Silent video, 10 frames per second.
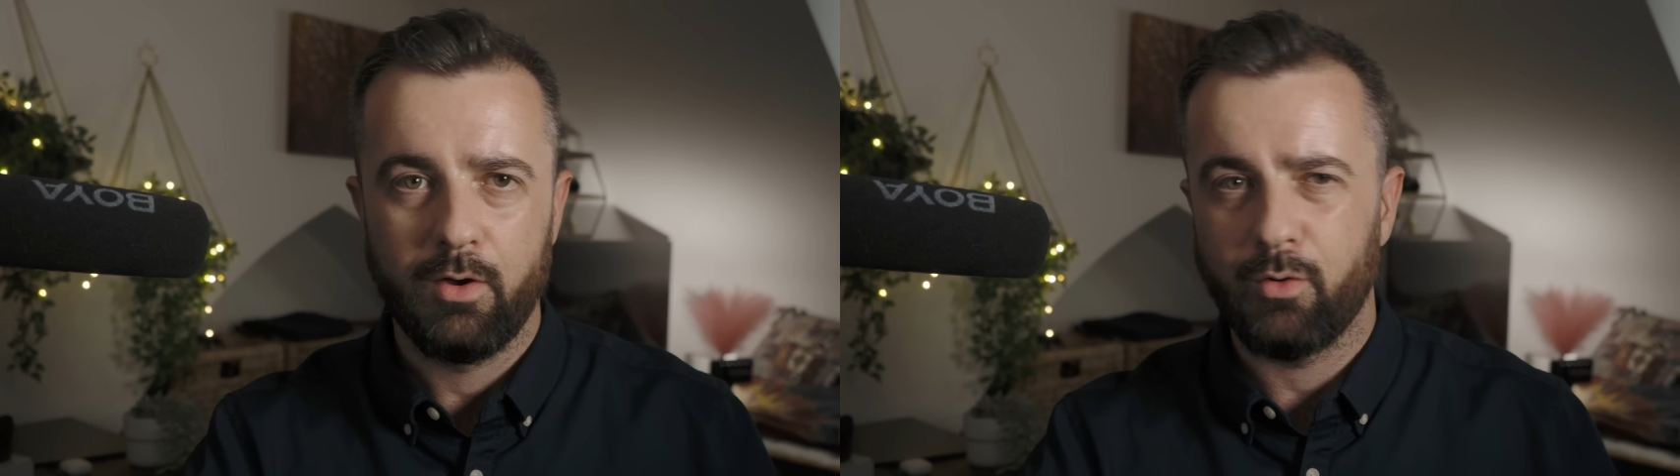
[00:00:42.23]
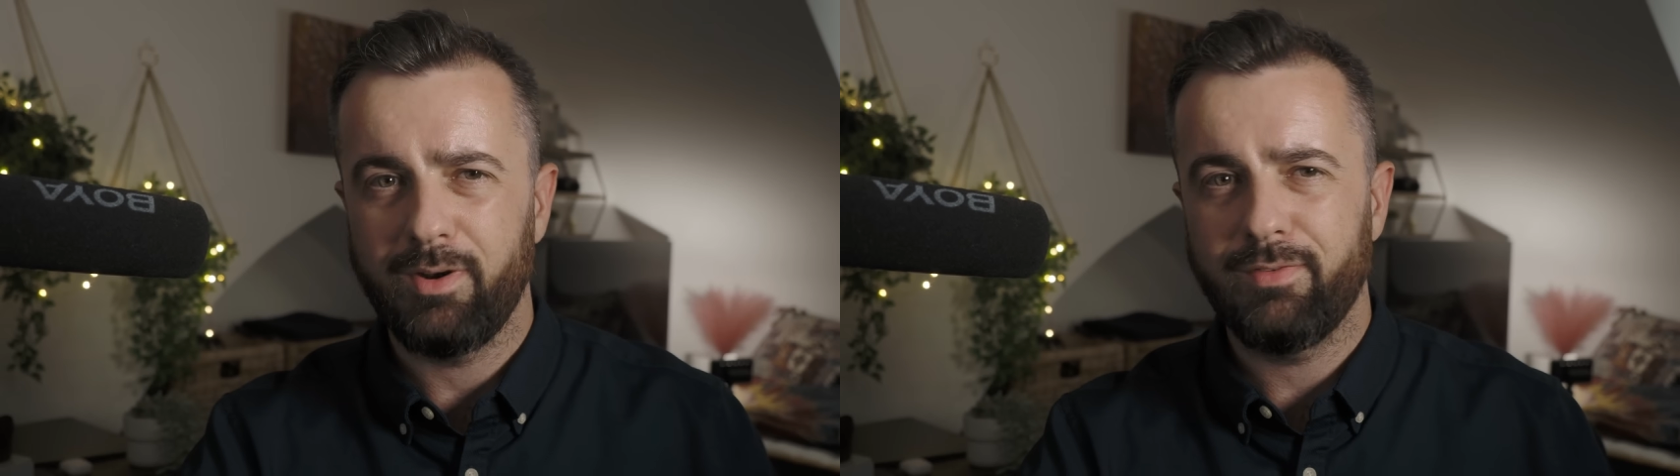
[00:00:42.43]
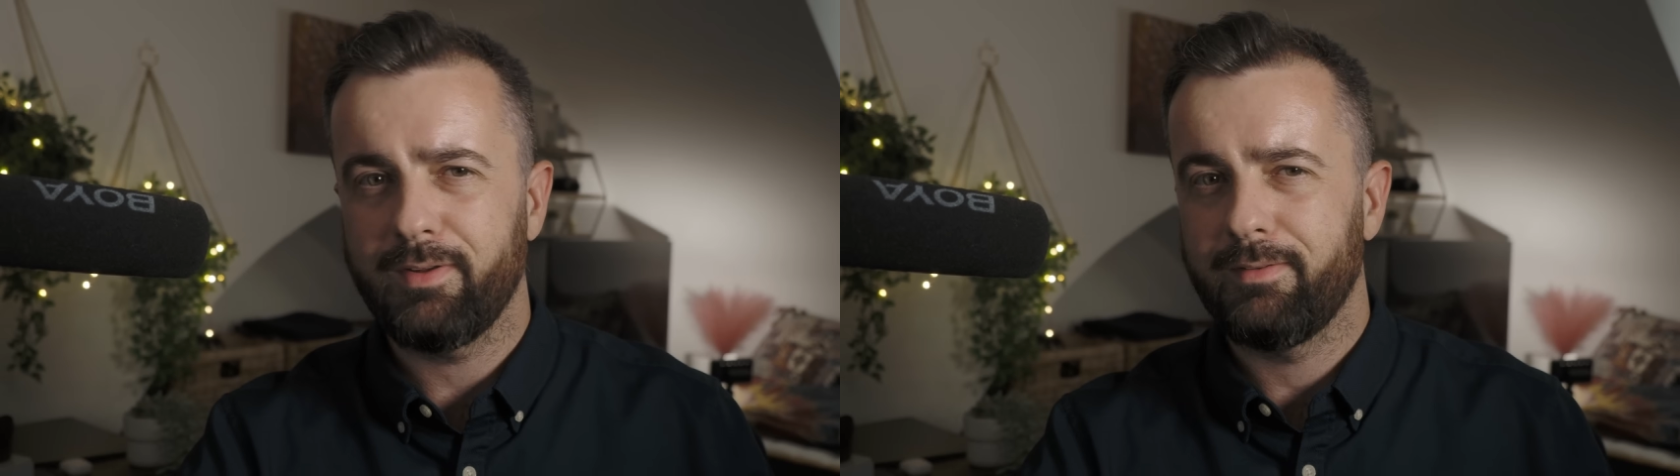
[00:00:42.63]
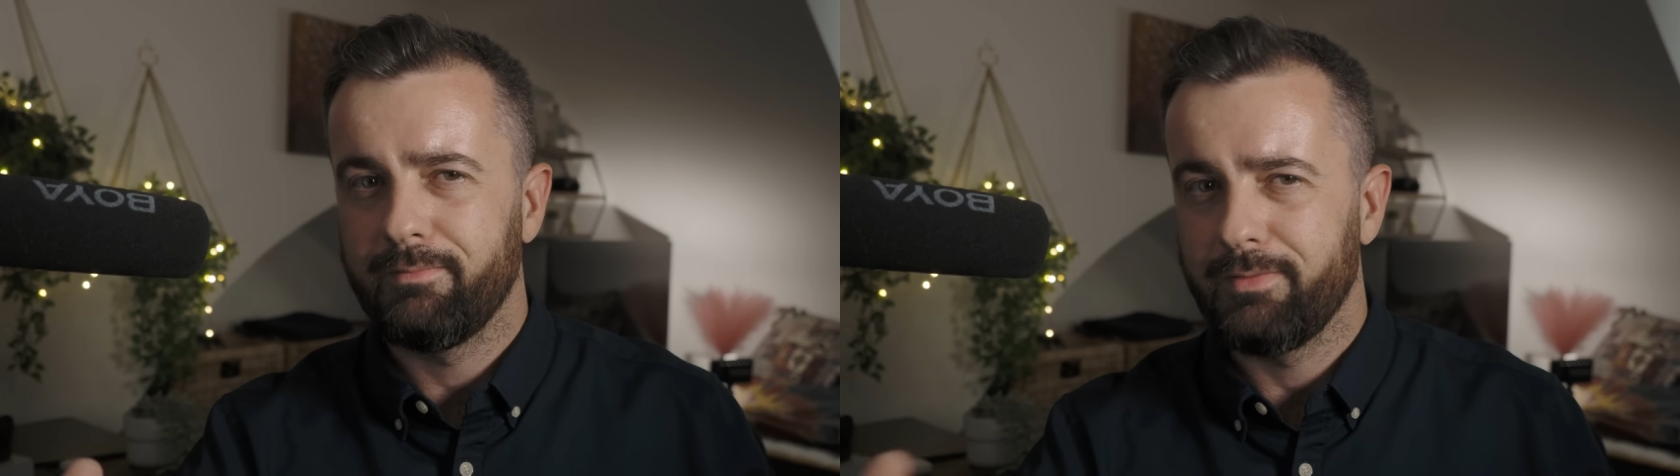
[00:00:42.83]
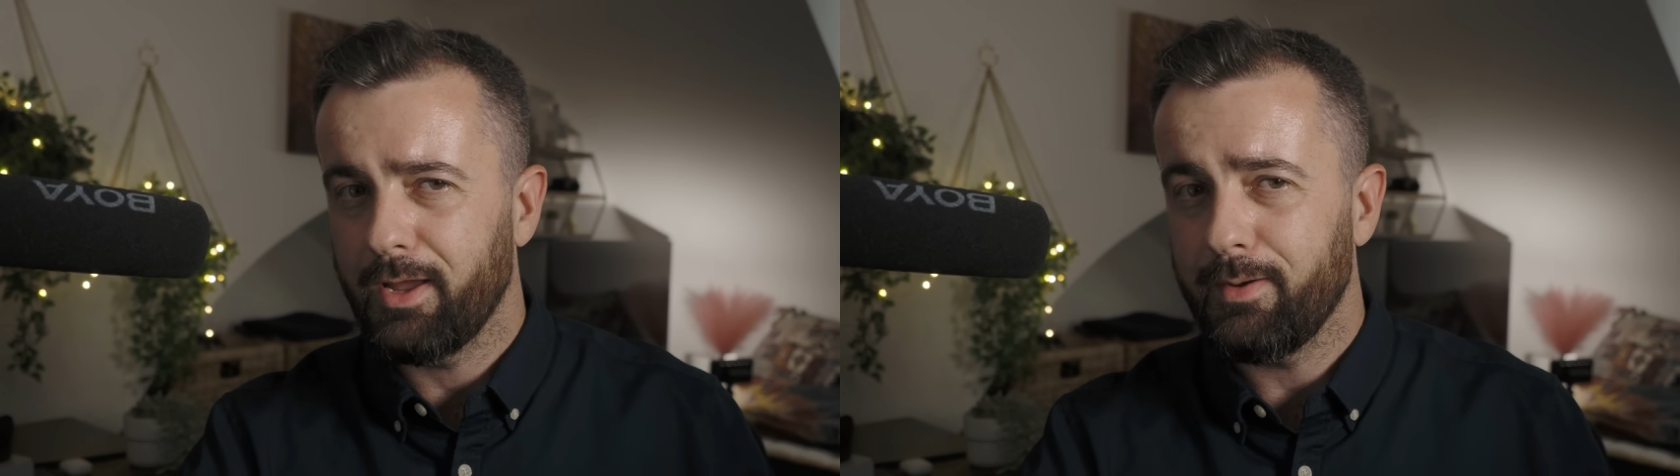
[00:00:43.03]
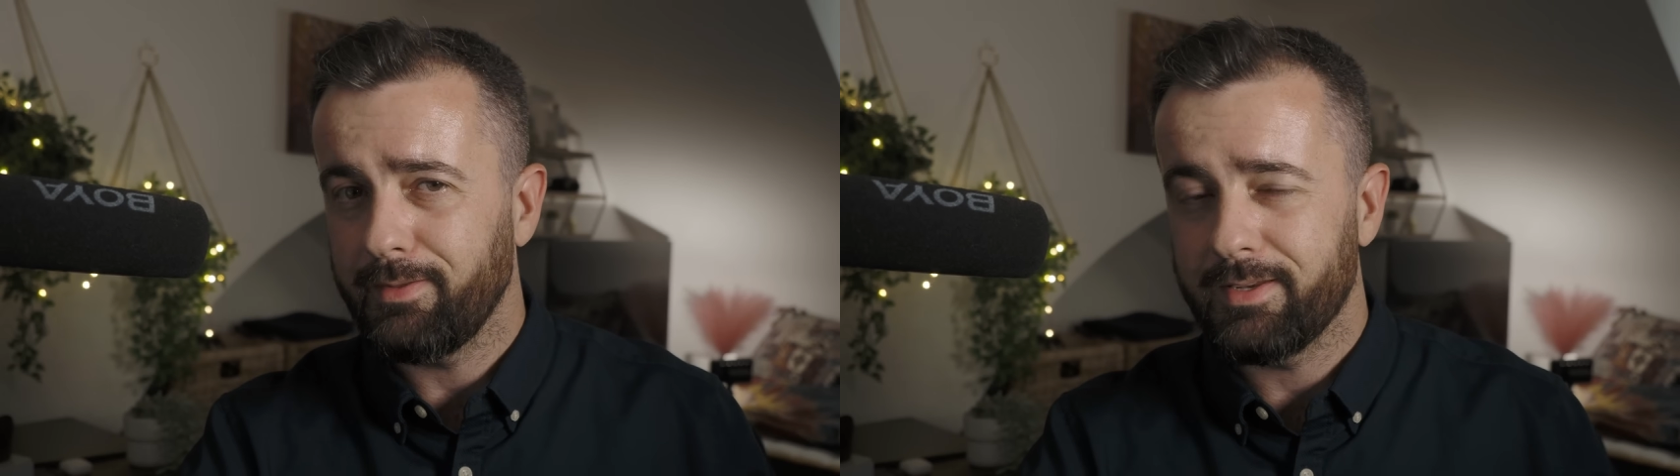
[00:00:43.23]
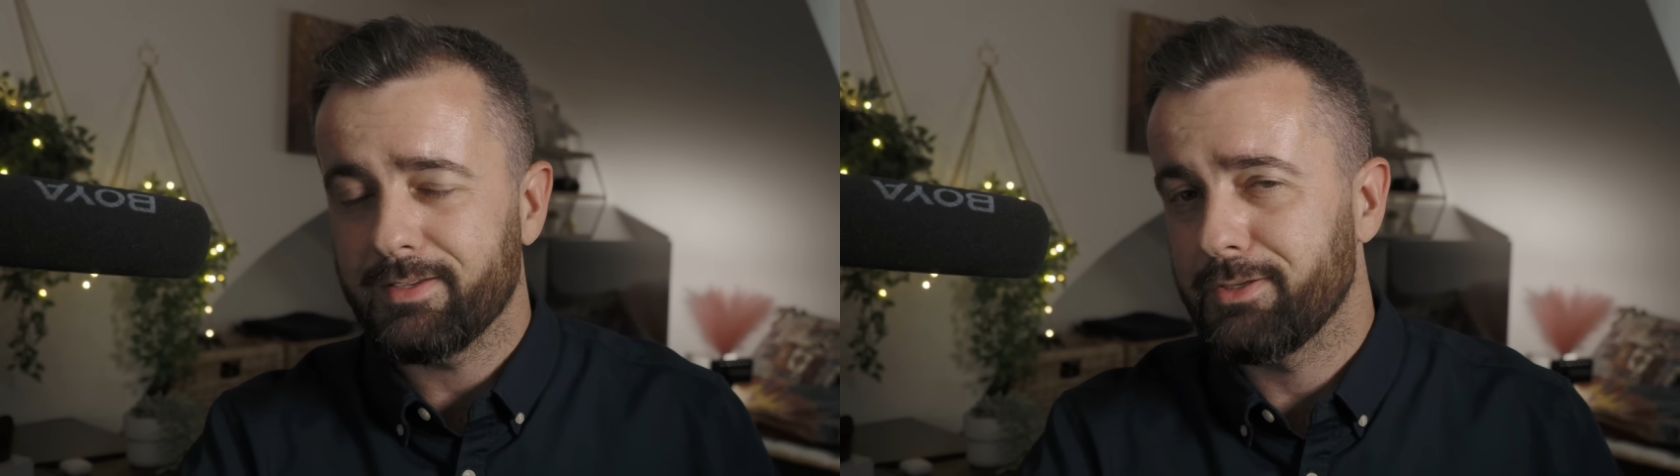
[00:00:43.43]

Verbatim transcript: or even knowing that it's